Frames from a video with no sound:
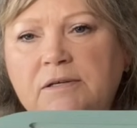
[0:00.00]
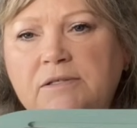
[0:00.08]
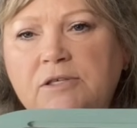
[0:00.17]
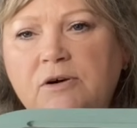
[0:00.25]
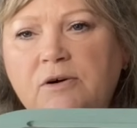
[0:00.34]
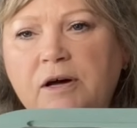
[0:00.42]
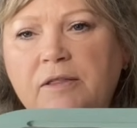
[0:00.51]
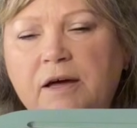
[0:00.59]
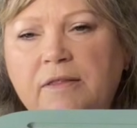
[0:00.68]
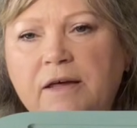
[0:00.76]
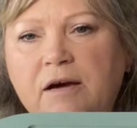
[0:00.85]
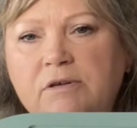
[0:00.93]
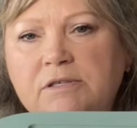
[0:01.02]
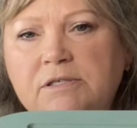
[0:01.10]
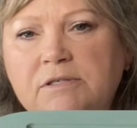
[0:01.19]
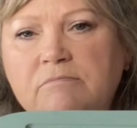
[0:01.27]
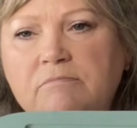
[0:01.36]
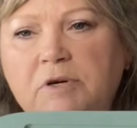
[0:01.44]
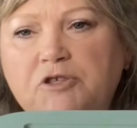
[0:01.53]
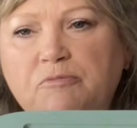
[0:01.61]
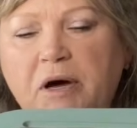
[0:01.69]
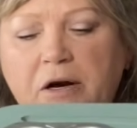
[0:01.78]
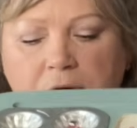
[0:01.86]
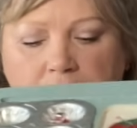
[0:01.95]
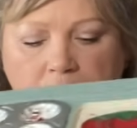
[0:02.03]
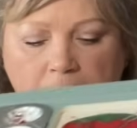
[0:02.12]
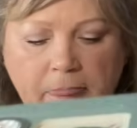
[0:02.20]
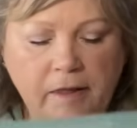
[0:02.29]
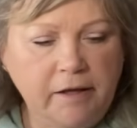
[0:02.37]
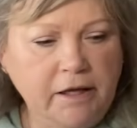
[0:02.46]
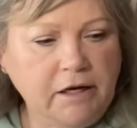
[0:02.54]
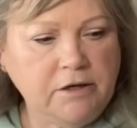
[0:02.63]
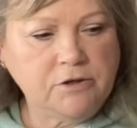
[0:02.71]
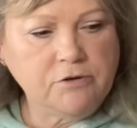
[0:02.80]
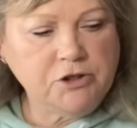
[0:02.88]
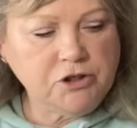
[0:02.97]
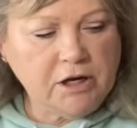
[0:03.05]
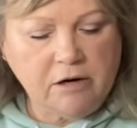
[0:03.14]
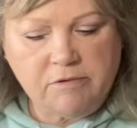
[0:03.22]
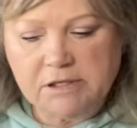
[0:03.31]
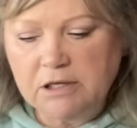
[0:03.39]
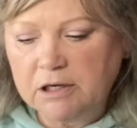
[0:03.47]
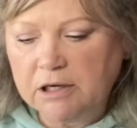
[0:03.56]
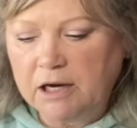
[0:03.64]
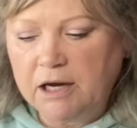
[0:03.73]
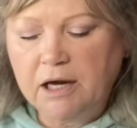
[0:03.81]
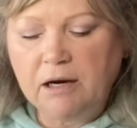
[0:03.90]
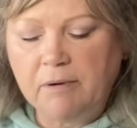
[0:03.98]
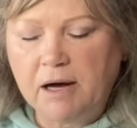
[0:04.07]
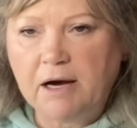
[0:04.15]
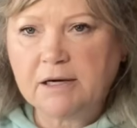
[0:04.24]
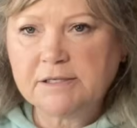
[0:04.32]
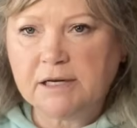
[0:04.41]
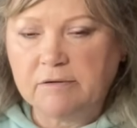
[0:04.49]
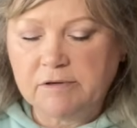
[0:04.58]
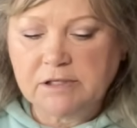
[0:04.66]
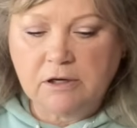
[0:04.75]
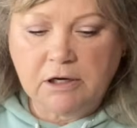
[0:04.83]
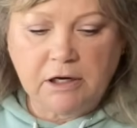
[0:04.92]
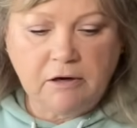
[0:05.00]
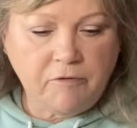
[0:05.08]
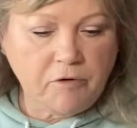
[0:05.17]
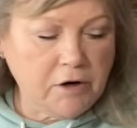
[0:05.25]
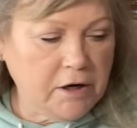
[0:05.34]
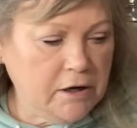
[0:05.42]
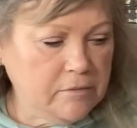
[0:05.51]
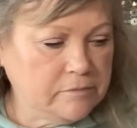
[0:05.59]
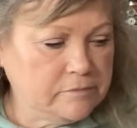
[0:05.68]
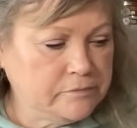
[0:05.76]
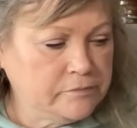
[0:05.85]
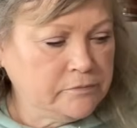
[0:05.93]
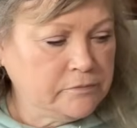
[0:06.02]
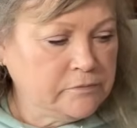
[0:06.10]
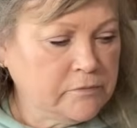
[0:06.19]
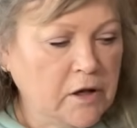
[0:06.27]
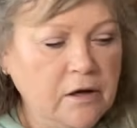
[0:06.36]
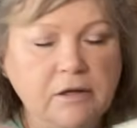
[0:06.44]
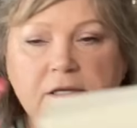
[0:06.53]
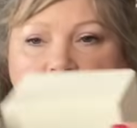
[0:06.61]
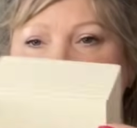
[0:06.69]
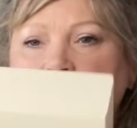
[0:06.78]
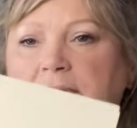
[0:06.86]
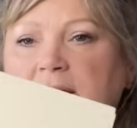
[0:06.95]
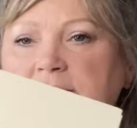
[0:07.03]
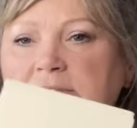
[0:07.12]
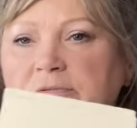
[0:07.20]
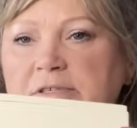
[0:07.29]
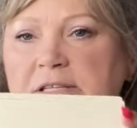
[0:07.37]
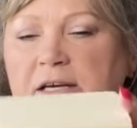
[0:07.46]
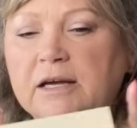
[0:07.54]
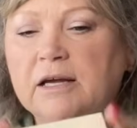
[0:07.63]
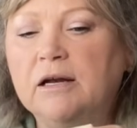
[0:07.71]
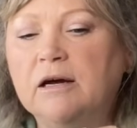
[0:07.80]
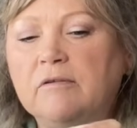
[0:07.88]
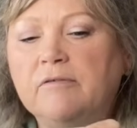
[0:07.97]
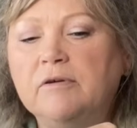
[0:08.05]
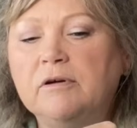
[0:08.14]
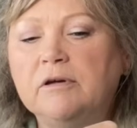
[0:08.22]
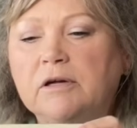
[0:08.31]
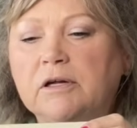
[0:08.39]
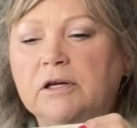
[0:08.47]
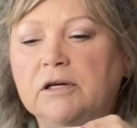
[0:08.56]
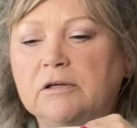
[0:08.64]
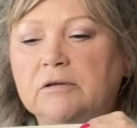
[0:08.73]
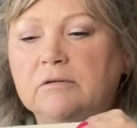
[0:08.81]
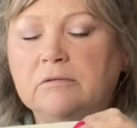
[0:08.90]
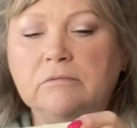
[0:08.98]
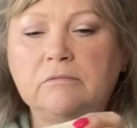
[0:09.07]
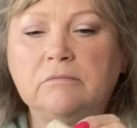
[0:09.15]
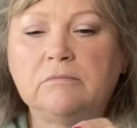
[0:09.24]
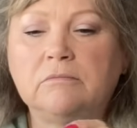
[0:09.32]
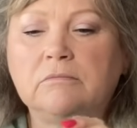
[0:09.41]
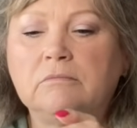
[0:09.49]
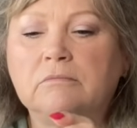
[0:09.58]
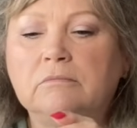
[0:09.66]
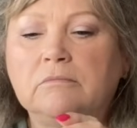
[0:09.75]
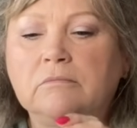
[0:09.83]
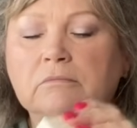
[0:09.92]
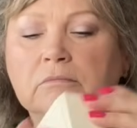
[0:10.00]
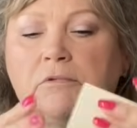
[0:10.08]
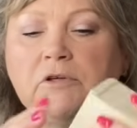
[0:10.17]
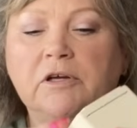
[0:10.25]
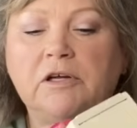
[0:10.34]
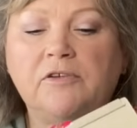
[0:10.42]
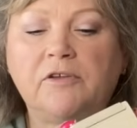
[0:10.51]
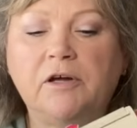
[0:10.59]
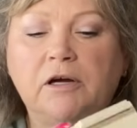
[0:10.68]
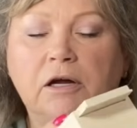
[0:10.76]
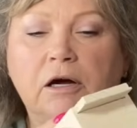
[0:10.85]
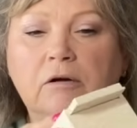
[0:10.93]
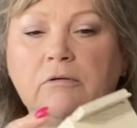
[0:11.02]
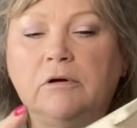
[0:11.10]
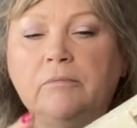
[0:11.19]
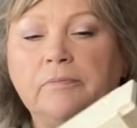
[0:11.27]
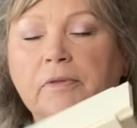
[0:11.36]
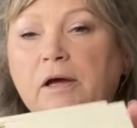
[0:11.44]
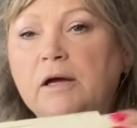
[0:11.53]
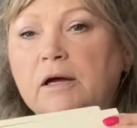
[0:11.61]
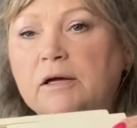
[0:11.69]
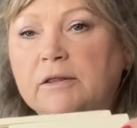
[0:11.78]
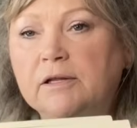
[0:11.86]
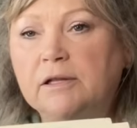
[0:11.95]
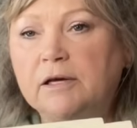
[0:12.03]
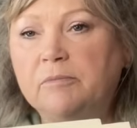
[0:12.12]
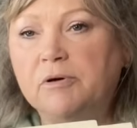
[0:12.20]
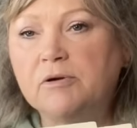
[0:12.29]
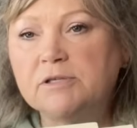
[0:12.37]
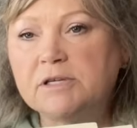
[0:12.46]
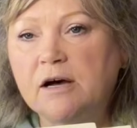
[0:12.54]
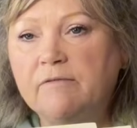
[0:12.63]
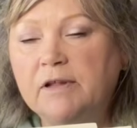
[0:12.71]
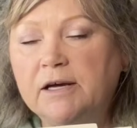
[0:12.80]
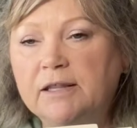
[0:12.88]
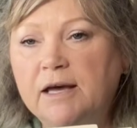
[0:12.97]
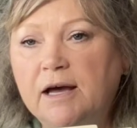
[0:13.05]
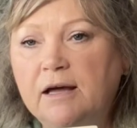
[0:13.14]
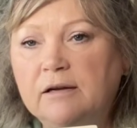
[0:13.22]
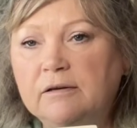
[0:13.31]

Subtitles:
So I thought that was much better. And then I told you that I was looking, I had a box and I was looking for it. This is the box I was thinking of. And it's gonna stick now. If the lid pulls off like that.